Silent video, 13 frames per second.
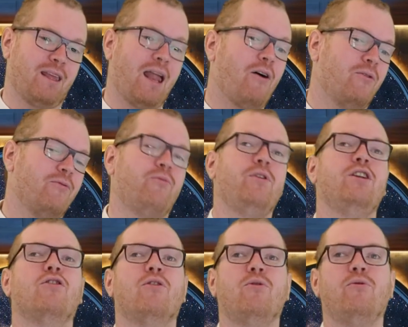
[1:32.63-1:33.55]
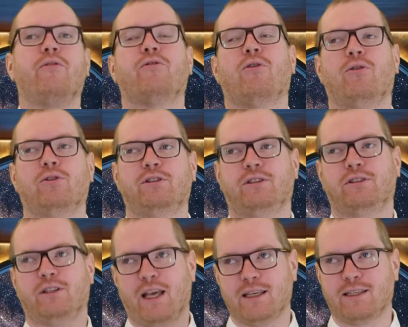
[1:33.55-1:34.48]
Now, we know, of
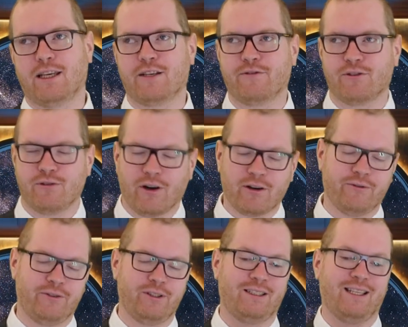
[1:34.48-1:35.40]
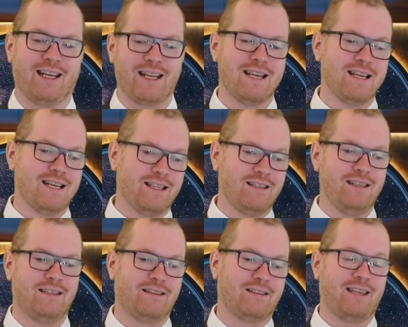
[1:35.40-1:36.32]
course, as astrophotographers, that
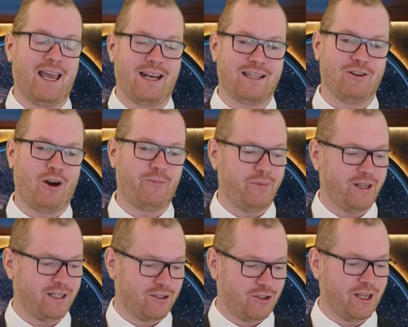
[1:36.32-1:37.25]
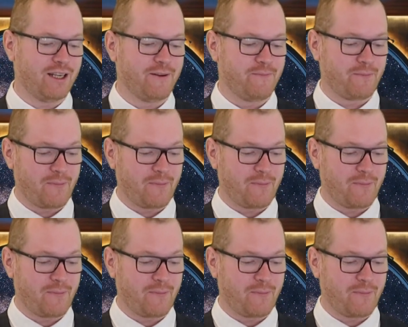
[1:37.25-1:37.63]
these catadioptric